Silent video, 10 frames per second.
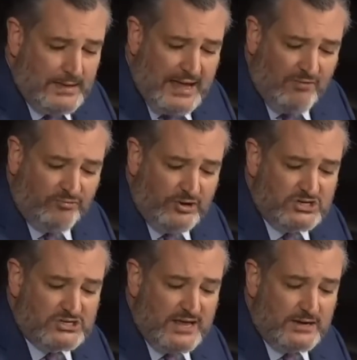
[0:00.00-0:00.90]
Every
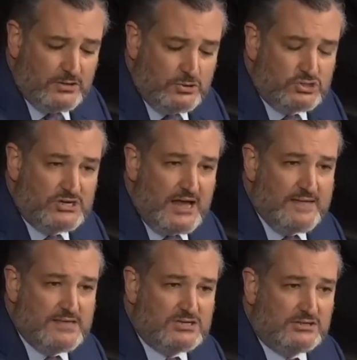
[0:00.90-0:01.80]
senator who
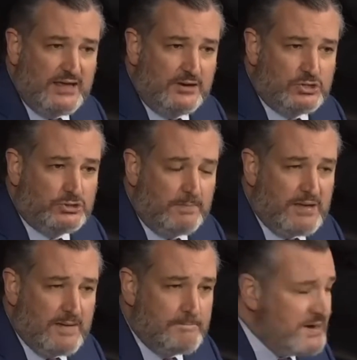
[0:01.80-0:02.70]
signed this letter should
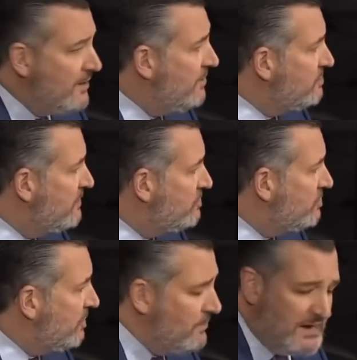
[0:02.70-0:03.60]
be embarrassed.
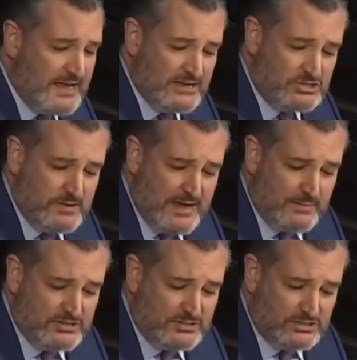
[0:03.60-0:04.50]
Mr. Chairman, I ask
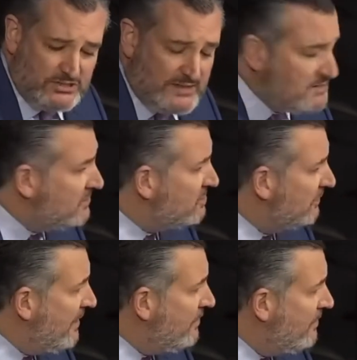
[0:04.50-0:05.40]
unanimous consent that this
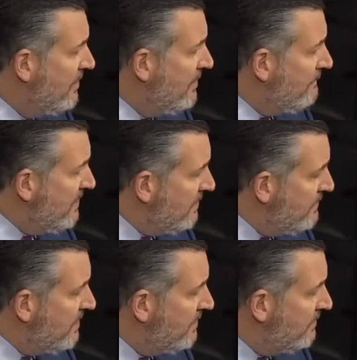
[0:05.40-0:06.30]
letter be
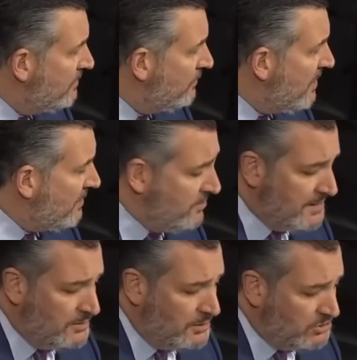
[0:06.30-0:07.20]
admitted into the record
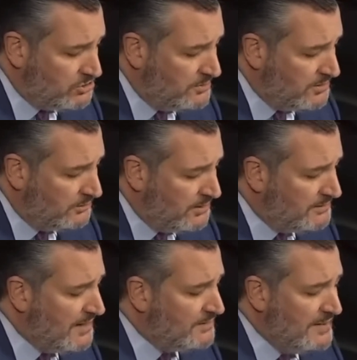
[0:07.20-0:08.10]
and also
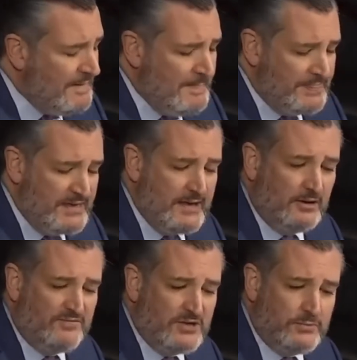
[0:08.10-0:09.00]
that the
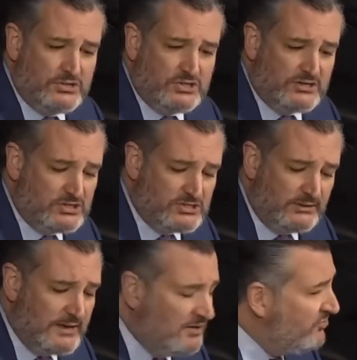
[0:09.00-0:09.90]
interview with Justice
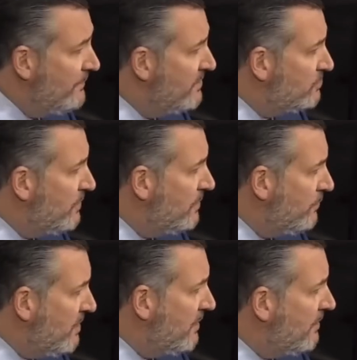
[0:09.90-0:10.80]
Alito from this
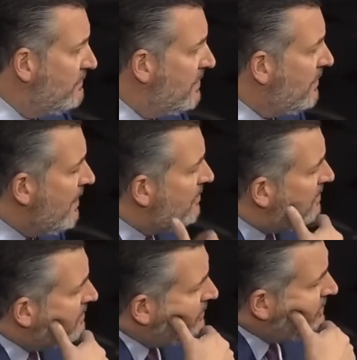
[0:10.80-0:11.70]
weekend be entered
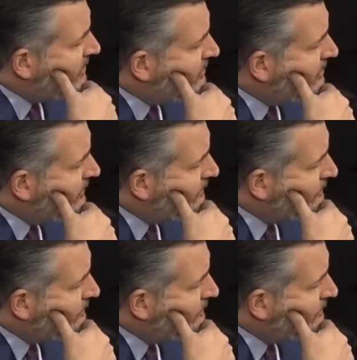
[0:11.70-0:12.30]
into the record.